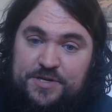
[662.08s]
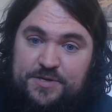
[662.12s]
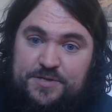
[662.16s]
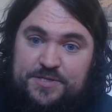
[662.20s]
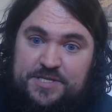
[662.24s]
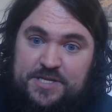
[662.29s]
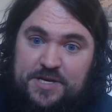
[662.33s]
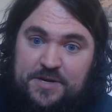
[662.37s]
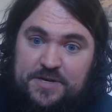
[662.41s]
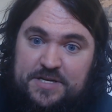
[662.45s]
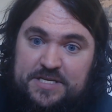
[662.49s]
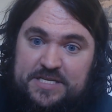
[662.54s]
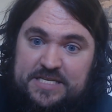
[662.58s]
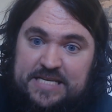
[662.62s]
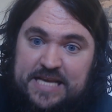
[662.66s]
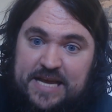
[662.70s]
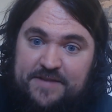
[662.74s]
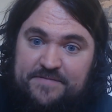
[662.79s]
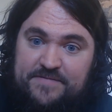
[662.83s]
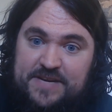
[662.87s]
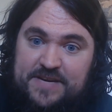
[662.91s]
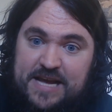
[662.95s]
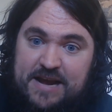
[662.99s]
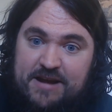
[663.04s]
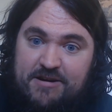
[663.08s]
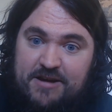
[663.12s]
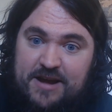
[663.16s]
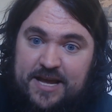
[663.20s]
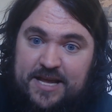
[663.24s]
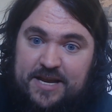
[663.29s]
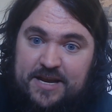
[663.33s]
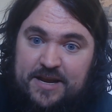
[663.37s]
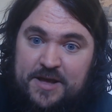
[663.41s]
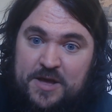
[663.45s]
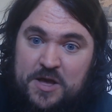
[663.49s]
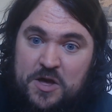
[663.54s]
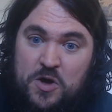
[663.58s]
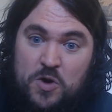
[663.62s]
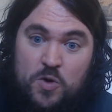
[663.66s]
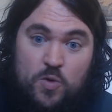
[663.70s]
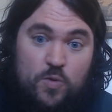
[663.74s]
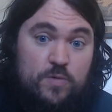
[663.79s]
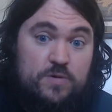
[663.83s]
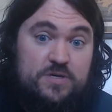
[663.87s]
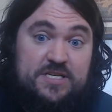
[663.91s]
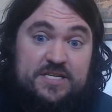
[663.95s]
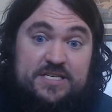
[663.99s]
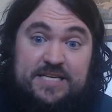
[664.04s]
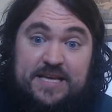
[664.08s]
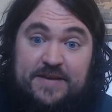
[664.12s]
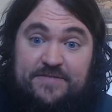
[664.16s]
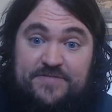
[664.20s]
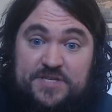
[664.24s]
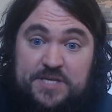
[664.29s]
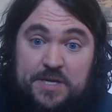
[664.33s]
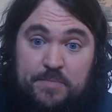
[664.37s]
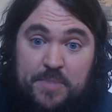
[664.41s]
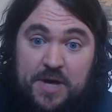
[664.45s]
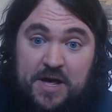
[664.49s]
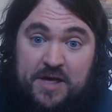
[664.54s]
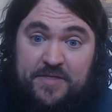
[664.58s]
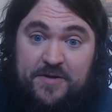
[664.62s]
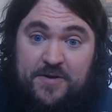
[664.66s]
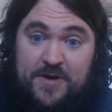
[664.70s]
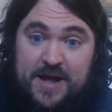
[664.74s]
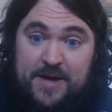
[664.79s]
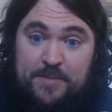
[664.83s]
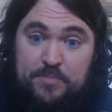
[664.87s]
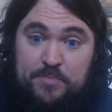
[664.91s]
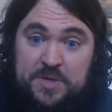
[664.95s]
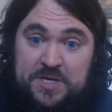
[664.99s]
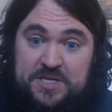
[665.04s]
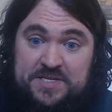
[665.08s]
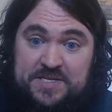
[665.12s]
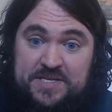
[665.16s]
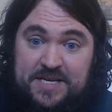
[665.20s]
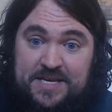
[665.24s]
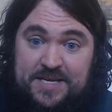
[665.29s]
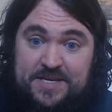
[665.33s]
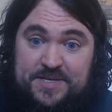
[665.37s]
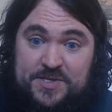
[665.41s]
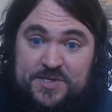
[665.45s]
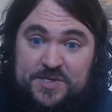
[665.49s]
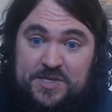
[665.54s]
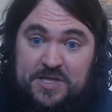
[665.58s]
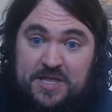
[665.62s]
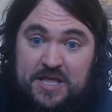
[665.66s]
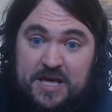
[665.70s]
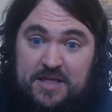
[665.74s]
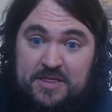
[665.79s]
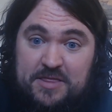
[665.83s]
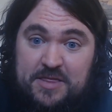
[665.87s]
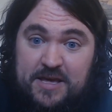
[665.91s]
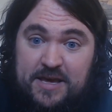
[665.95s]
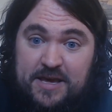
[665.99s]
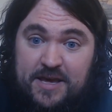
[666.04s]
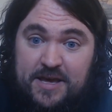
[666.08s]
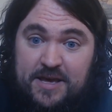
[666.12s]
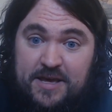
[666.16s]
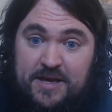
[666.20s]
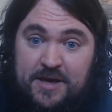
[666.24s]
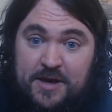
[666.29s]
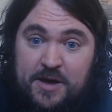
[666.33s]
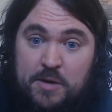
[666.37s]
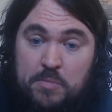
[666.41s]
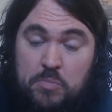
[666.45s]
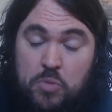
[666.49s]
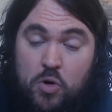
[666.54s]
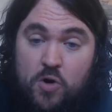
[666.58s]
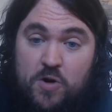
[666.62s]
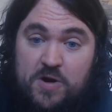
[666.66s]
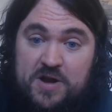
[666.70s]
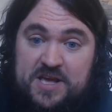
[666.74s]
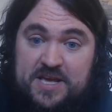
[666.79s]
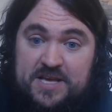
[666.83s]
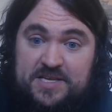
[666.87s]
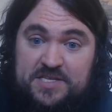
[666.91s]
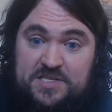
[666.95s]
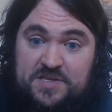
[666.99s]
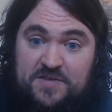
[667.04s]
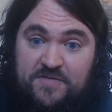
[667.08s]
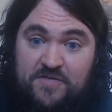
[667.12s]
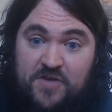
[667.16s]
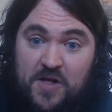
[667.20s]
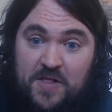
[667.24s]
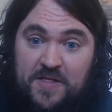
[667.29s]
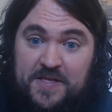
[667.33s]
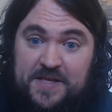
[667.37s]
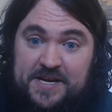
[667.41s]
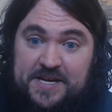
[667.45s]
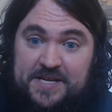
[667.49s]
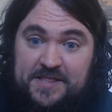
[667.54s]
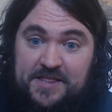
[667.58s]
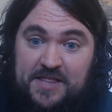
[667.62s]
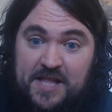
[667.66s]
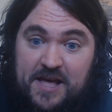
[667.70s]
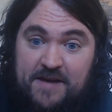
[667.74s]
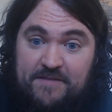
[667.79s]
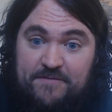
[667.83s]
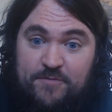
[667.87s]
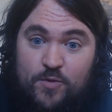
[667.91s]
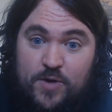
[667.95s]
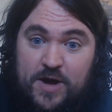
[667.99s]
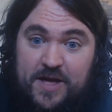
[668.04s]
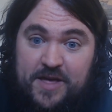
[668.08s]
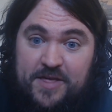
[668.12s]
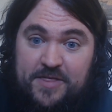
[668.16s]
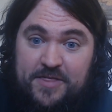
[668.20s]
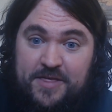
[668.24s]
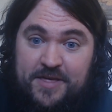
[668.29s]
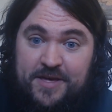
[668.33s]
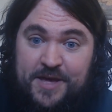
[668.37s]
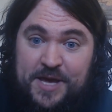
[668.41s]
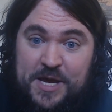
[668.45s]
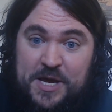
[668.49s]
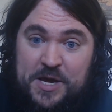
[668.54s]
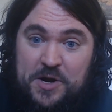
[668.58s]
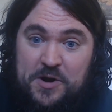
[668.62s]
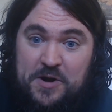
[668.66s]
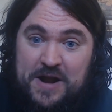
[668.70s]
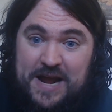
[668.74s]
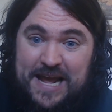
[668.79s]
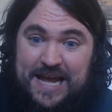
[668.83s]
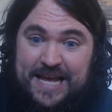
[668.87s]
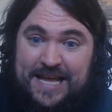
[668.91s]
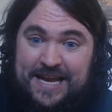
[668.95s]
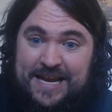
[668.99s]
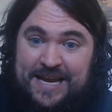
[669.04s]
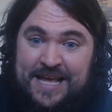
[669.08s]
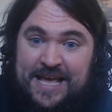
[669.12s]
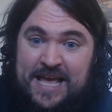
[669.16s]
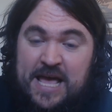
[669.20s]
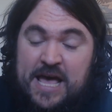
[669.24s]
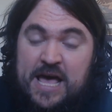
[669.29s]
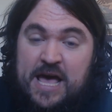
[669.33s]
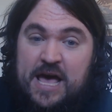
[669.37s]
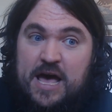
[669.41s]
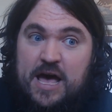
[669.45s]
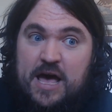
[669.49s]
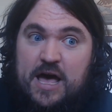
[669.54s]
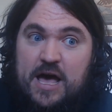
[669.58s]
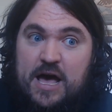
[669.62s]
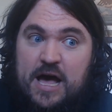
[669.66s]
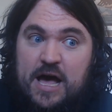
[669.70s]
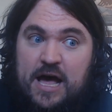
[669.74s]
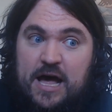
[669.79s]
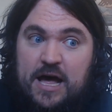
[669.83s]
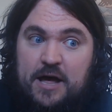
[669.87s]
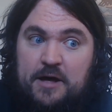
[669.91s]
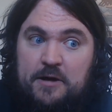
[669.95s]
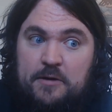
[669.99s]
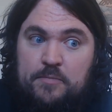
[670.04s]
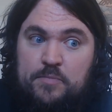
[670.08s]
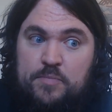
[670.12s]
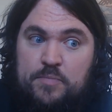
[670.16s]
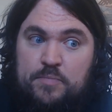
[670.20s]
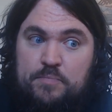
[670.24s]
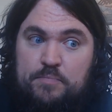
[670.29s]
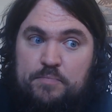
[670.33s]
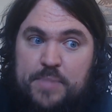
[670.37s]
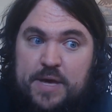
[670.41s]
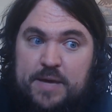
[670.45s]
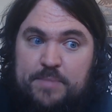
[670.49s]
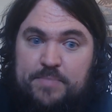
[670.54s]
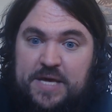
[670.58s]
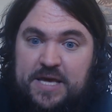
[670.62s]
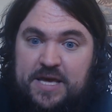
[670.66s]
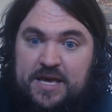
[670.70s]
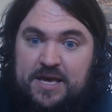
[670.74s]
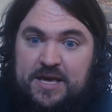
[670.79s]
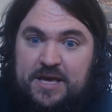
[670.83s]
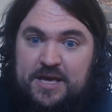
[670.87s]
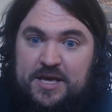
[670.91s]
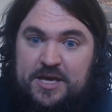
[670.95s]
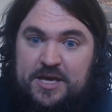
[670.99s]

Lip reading: so to save Darrett or to save some other NPCs that the party has fallen in love with, right? Maybe,